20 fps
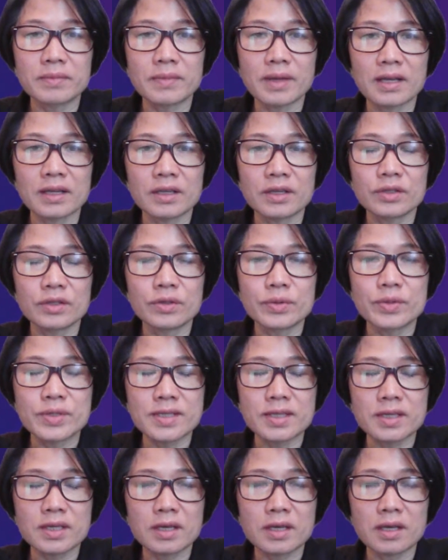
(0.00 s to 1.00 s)
that
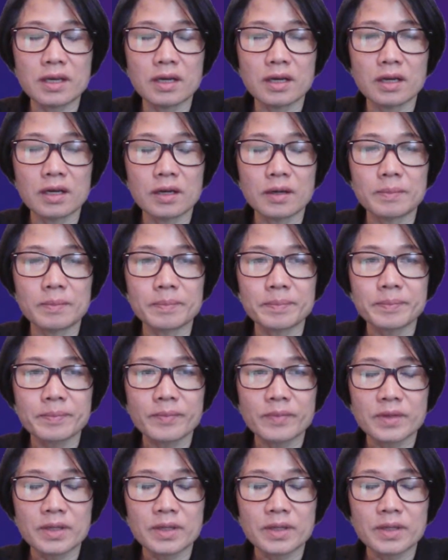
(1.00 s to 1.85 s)
Lucy and